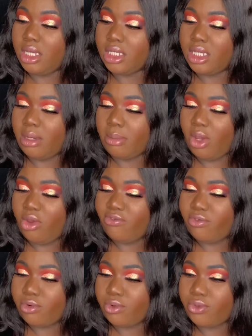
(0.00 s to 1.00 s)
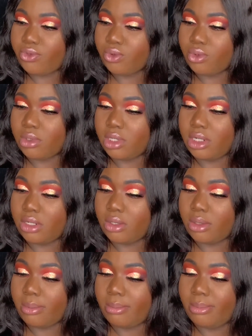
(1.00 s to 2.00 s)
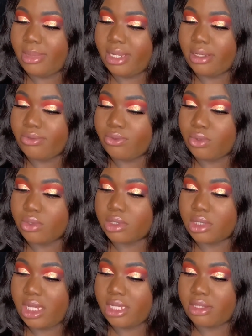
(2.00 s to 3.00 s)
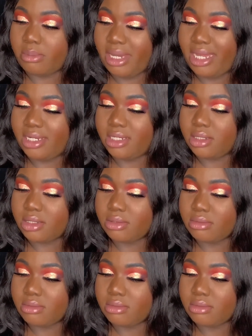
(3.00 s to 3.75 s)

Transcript: yeah, my overall thoughts on the palette,